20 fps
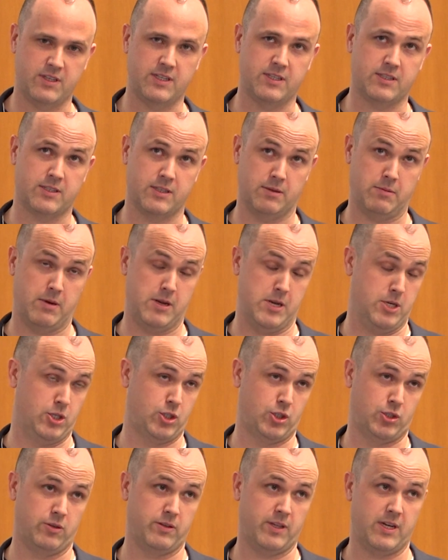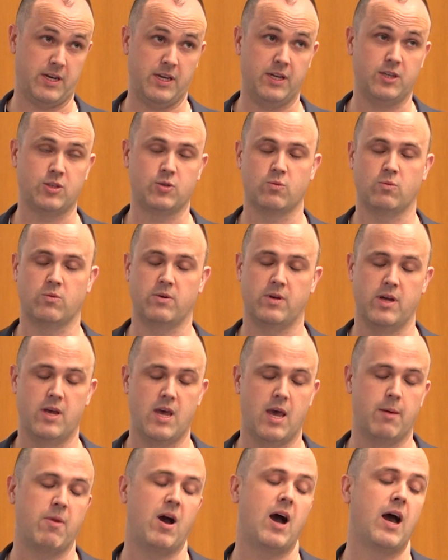these and ensure that
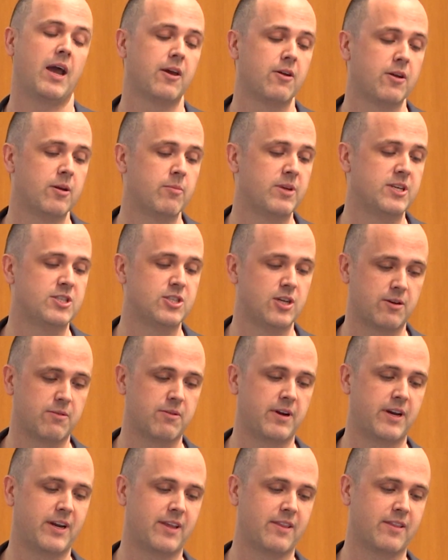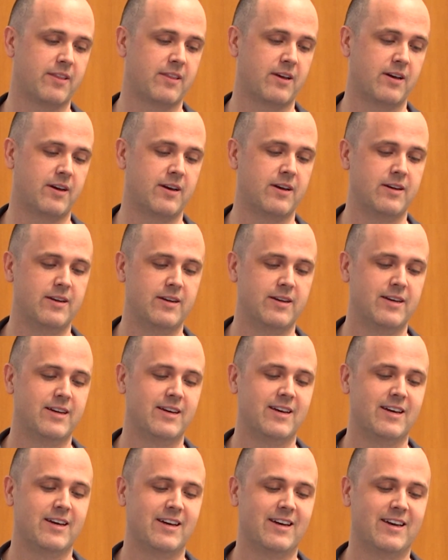am I going to be generating the
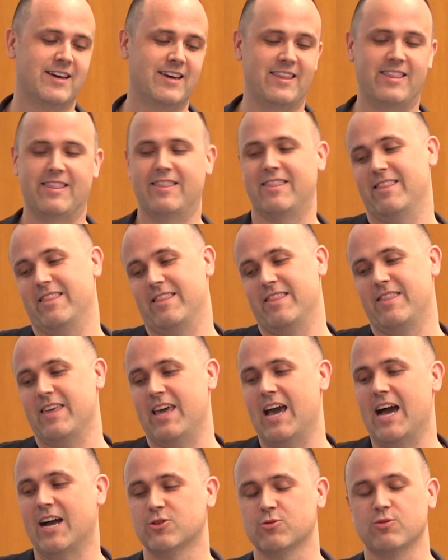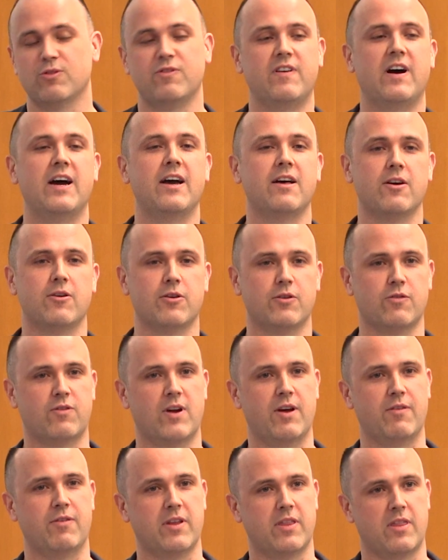actual file out of
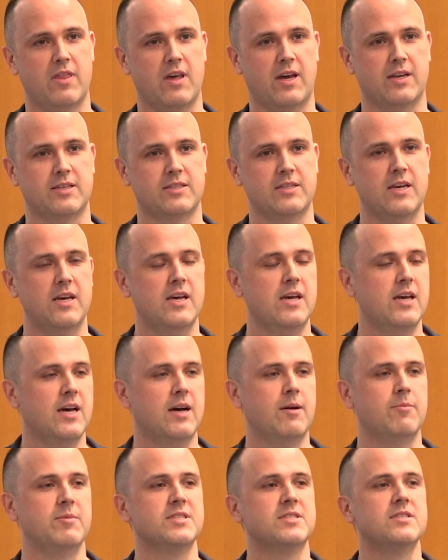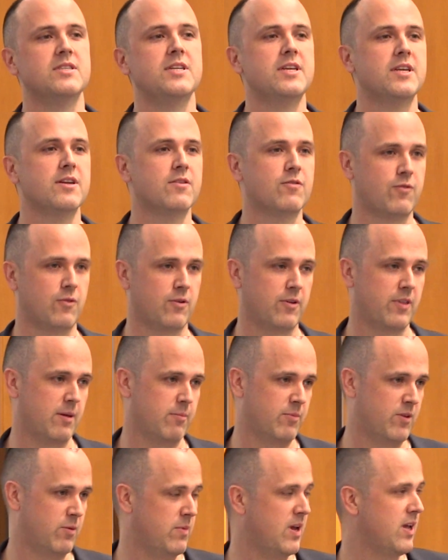Revit that is needed for
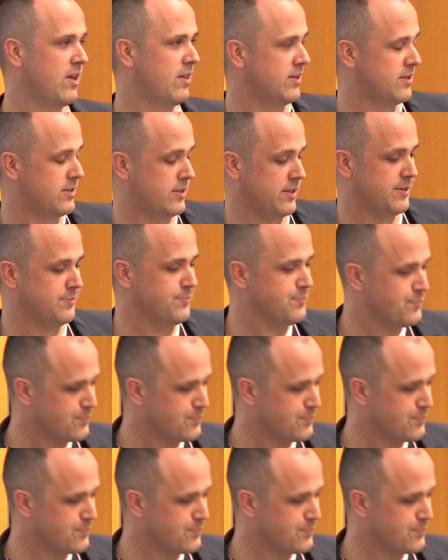them to make this thing?